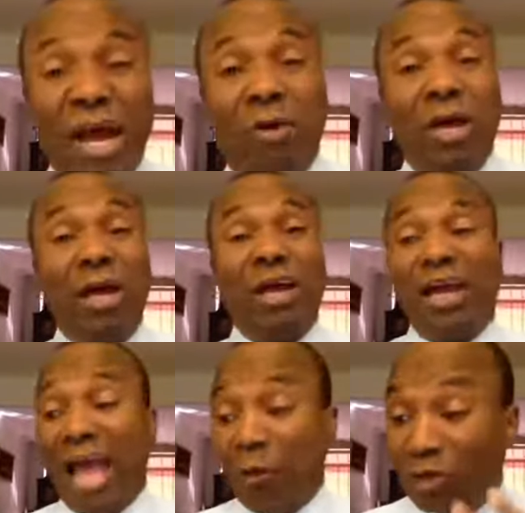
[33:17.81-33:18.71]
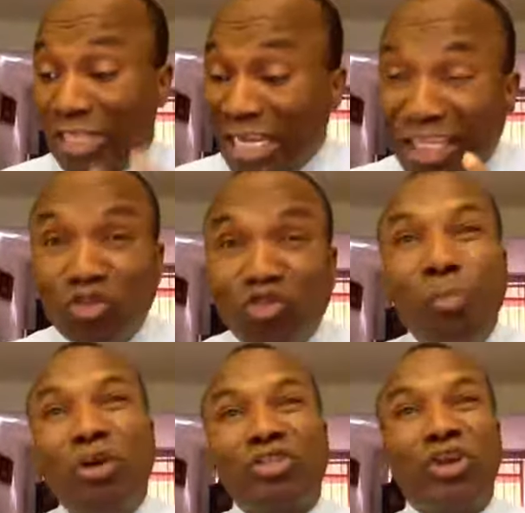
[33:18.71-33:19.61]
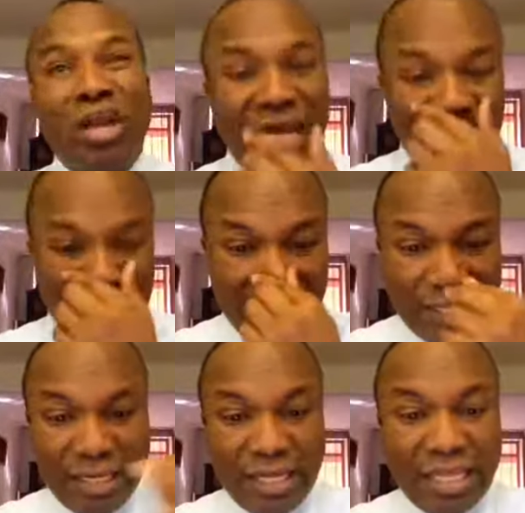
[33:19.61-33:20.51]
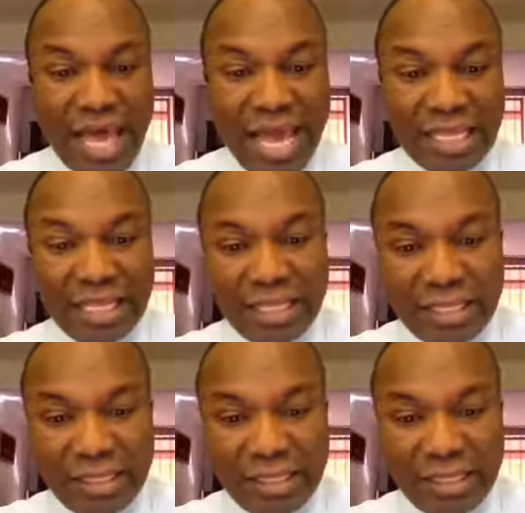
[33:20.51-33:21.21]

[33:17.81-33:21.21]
I, I was getting so much knowledge that